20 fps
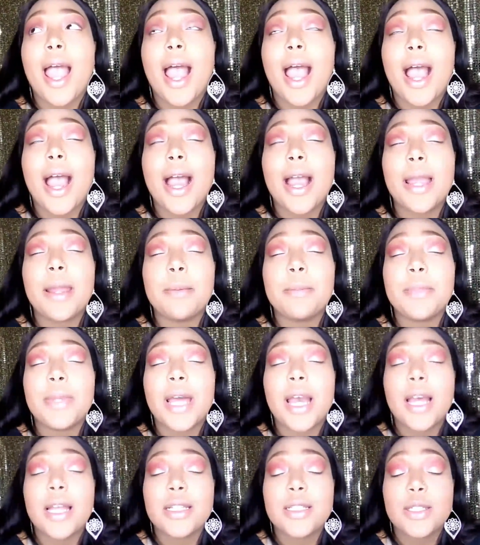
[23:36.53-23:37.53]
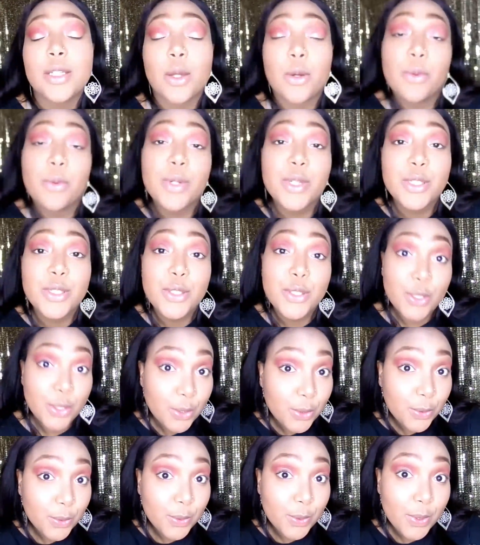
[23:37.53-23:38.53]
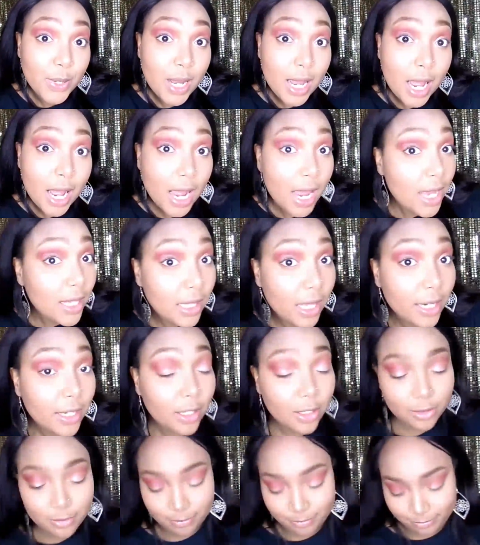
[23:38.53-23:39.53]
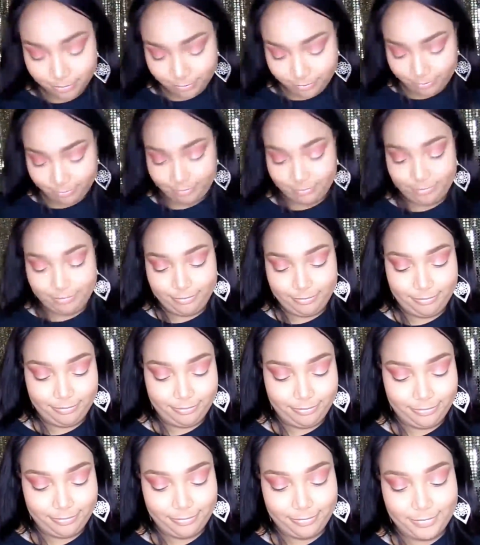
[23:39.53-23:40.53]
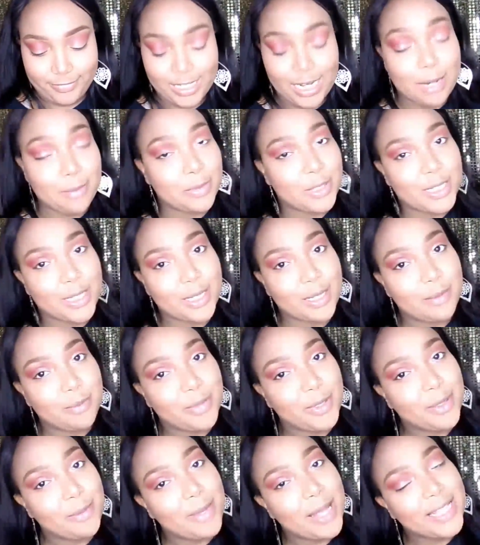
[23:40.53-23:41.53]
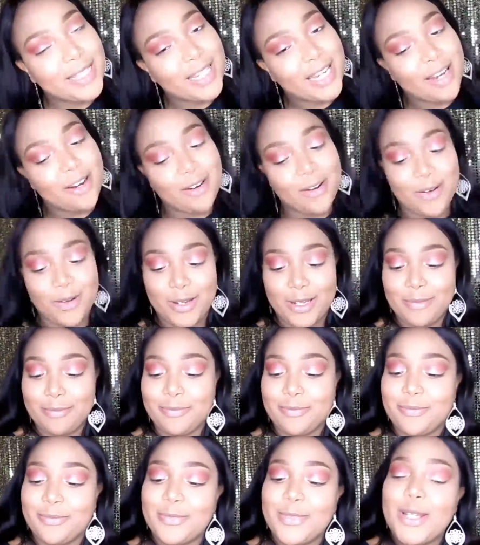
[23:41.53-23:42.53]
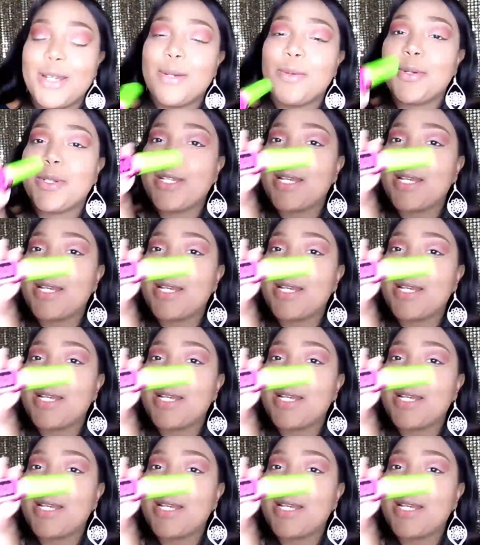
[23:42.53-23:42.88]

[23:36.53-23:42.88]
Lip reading: I'm not going to do eyeliner. I'm just going to put a mascara on, which